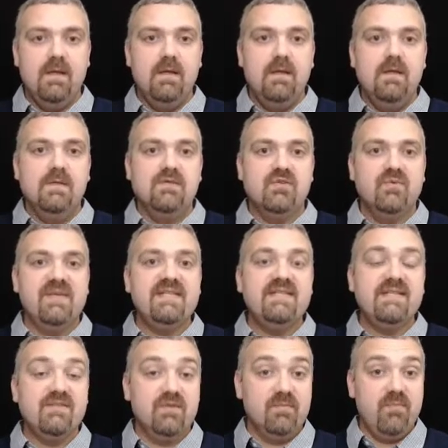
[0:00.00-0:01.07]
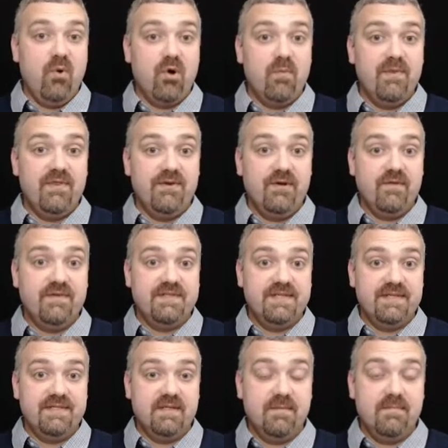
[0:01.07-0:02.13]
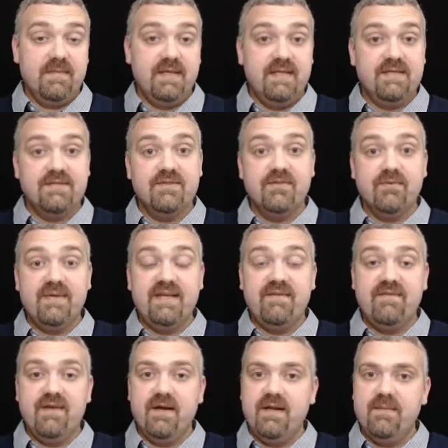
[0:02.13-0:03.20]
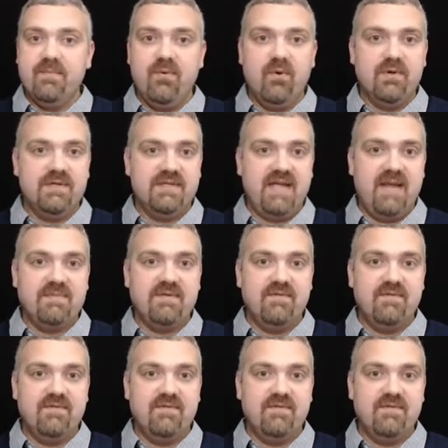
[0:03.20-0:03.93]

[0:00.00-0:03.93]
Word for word: So the reason these are important with the nervous system is three very important types of